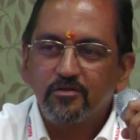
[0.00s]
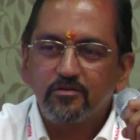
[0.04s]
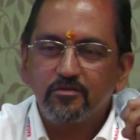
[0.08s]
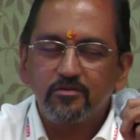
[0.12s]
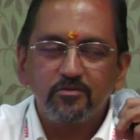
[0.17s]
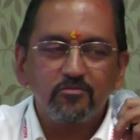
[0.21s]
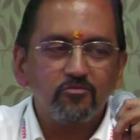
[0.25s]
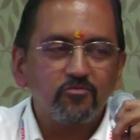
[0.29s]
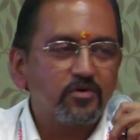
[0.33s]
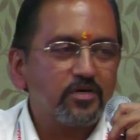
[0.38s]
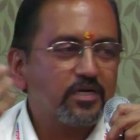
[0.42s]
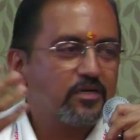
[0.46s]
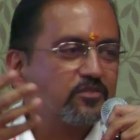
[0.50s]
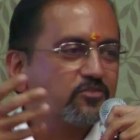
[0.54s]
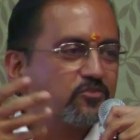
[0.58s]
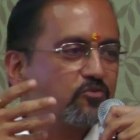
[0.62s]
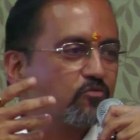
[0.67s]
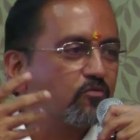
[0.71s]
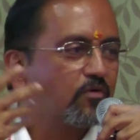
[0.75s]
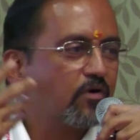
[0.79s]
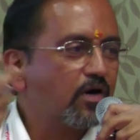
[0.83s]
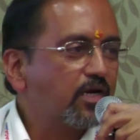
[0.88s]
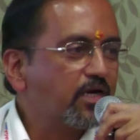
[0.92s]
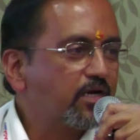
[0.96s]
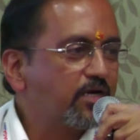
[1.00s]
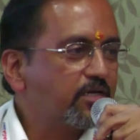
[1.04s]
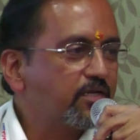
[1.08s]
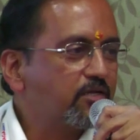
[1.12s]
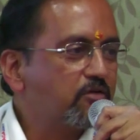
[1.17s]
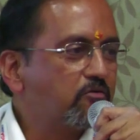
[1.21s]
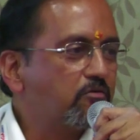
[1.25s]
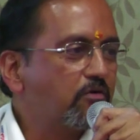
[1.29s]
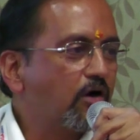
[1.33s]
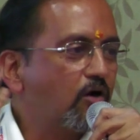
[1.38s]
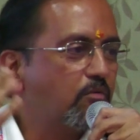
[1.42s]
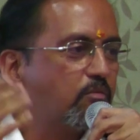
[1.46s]
What is the
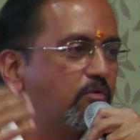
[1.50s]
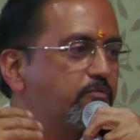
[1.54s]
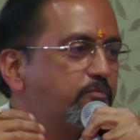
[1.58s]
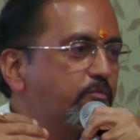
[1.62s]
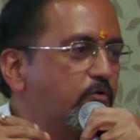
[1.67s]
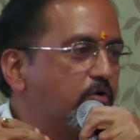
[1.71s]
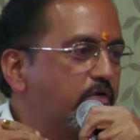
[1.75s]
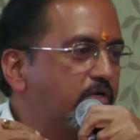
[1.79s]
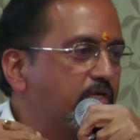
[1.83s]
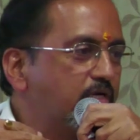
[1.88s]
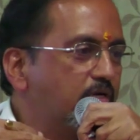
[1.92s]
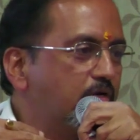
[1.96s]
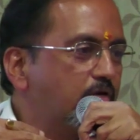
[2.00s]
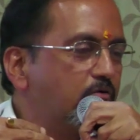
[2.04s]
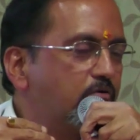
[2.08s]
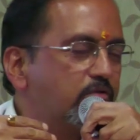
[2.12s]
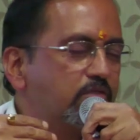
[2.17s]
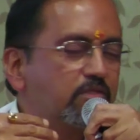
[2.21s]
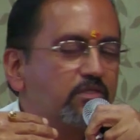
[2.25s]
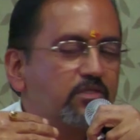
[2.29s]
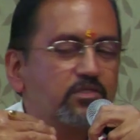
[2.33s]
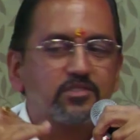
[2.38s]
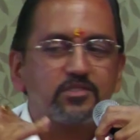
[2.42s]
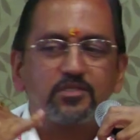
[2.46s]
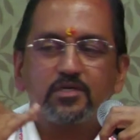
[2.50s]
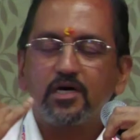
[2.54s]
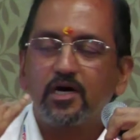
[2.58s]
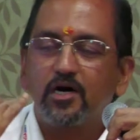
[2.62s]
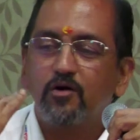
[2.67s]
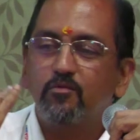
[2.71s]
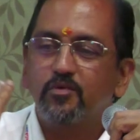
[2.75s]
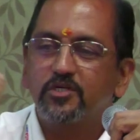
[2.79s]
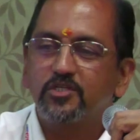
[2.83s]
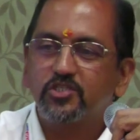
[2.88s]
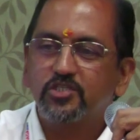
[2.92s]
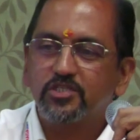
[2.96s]
quality? How much protein? How
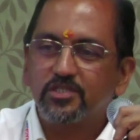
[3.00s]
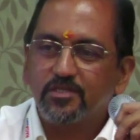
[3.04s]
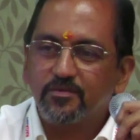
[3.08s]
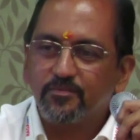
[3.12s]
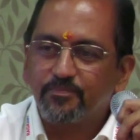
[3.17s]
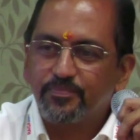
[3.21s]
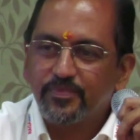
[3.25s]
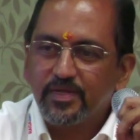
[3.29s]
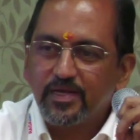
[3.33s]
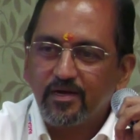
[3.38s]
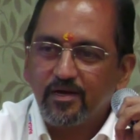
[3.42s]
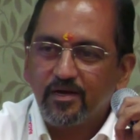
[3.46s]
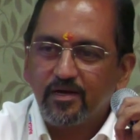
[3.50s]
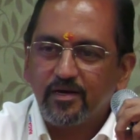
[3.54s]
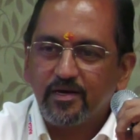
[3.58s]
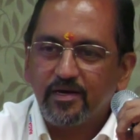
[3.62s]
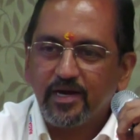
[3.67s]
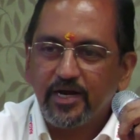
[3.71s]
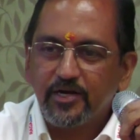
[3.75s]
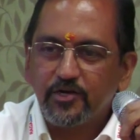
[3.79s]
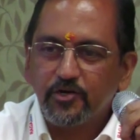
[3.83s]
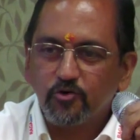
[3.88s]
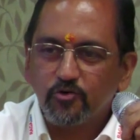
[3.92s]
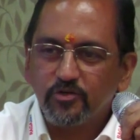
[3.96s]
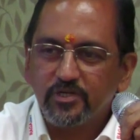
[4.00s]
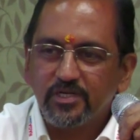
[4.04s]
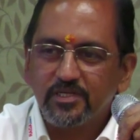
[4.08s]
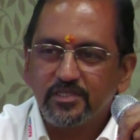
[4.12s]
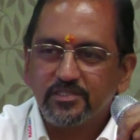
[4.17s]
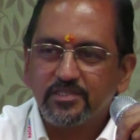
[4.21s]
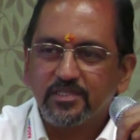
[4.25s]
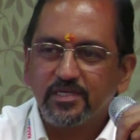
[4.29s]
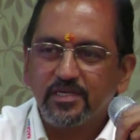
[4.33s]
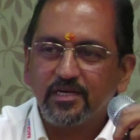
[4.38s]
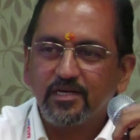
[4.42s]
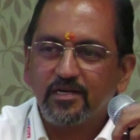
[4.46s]
much nitrogen
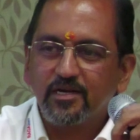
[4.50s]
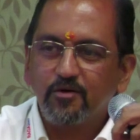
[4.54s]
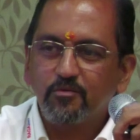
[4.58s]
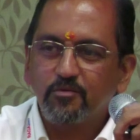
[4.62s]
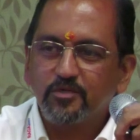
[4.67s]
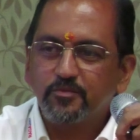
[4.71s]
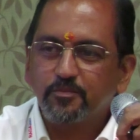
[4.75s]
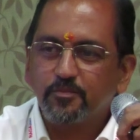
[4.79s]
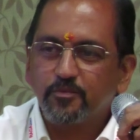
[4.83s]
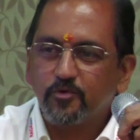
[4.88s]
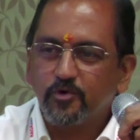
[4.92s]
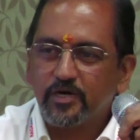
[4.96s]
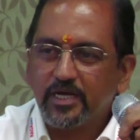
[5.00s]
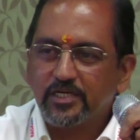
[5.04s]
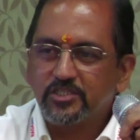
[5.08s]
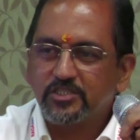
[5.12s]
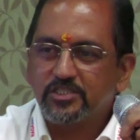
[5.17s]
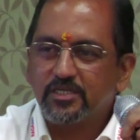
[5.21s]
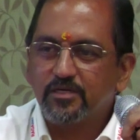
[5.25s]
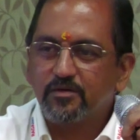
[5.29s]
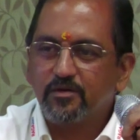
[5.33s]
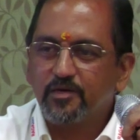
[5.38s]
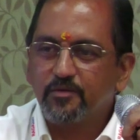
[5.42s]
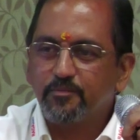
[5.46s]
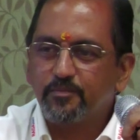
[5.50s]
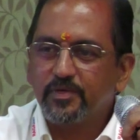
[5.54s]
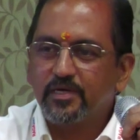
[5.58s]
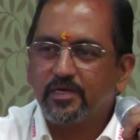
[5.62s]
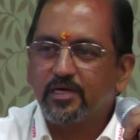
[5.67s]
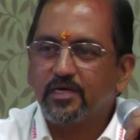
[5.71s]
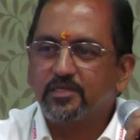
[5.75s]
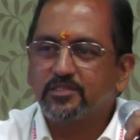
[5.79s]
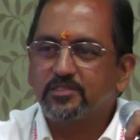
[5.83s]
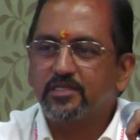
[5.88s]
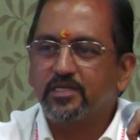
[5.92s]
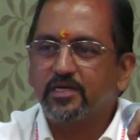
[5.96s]
is there? How much potassium NPK
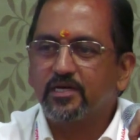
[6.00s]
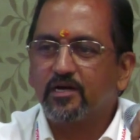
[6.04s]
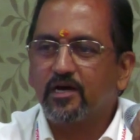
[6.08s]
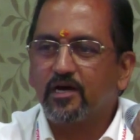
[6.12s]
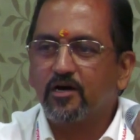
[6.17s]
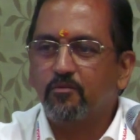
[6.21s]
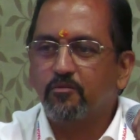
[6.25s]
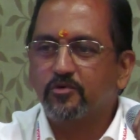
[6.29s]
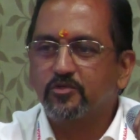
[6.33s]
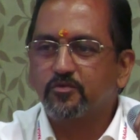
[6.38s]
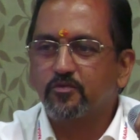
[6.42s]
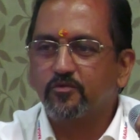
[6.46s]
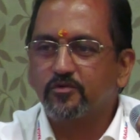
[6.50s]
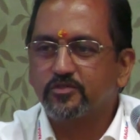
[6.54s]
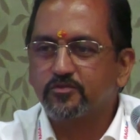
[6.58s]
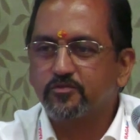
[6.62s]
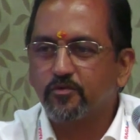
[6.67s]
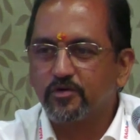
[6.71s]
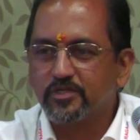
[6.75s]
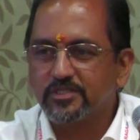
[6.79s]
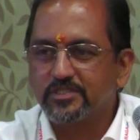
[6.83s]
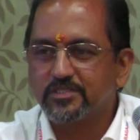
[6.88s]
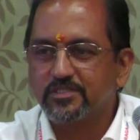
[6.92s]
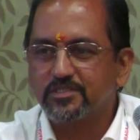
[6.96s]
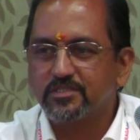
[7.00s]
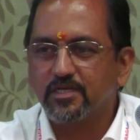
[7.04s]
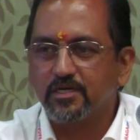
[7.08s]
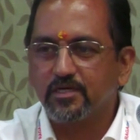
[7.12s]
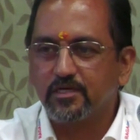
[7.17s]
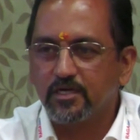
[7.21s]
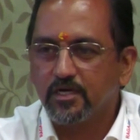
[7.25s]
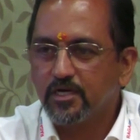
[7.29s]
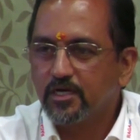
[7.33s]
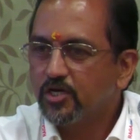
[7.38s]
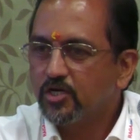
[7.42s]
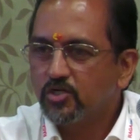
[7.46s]
is there? How much phosphorus is there?
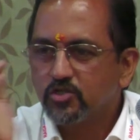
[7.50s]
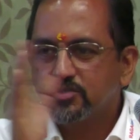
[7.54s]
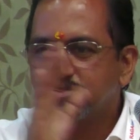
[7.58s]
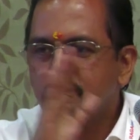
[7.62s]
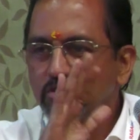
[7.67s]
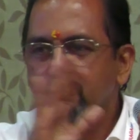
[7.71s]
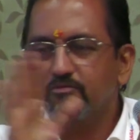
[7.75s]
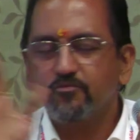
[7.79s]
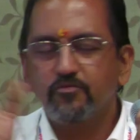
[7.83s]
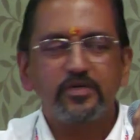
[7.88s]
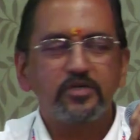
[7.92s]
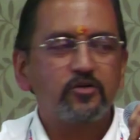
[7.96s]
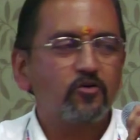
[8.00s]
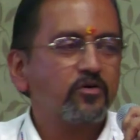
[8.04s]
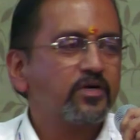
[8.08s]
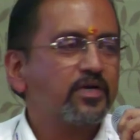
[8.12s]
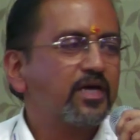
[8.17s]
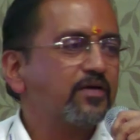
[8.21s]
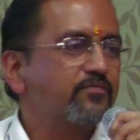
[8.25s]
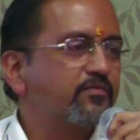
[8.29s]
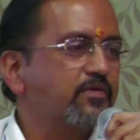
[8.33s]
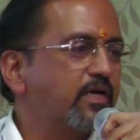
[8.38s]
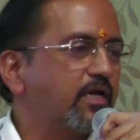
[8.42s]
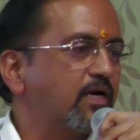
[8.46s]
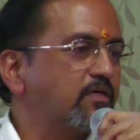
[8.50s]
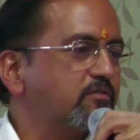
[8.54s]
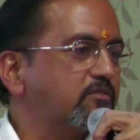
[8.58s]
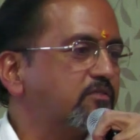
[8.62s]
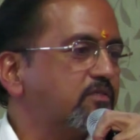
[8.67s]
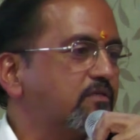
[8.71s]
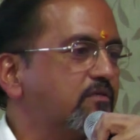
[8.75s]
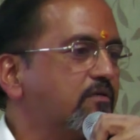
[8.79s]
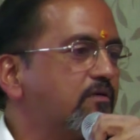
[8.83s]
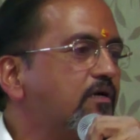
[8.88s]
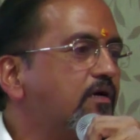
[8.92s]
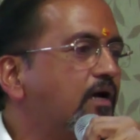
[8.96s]
So we don't have that answer.